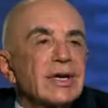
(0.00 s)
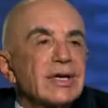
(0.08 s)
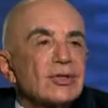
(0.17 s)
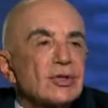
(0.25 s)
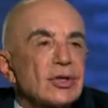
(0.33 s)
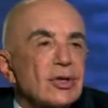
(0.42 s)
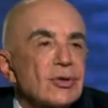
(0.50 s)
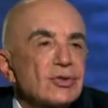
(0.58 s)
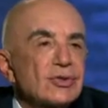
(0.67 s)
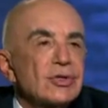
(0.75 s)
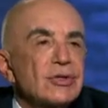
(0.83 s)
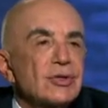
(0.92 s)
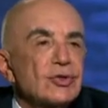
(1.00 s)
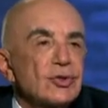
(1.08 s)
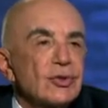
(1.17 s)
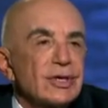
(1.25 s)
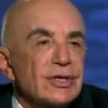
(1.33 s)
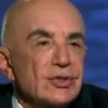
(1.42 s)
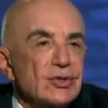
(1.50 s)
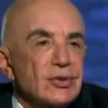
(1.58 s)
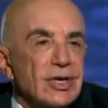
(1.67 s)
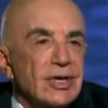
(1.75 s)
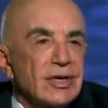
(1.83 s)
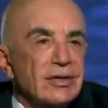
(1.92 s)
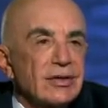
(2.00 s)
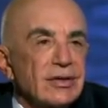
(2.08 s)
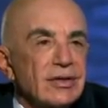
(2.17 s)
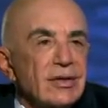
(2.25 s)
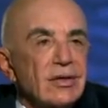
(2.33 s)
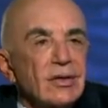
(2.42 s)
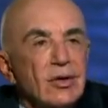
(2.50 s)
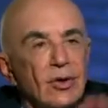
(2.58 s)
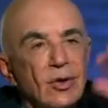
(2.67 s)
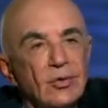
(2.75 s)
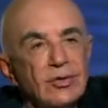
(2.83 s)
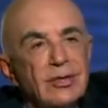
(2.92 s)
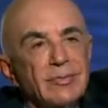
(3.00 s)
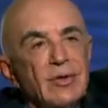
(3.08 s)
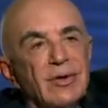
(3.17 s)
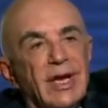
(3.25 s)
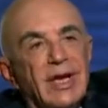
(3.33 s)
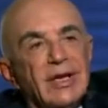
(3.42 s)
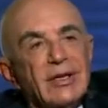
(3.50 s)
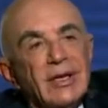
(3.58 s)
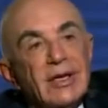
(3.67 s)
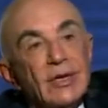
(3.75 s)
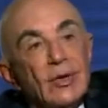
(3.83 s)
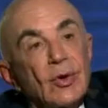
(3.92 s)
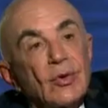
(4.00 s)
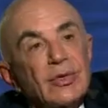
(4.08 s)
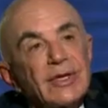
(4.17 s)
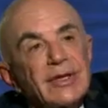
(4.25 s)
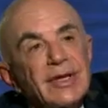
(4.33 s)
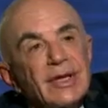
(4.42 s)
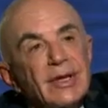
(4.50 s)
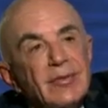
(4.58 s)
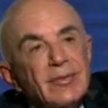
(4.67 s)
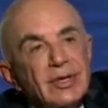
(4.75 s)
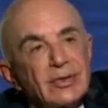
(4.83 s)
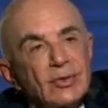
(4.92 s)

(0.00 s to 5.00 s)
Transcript: as close to the jury as you can. Hold up your hand like you're holding the Olympic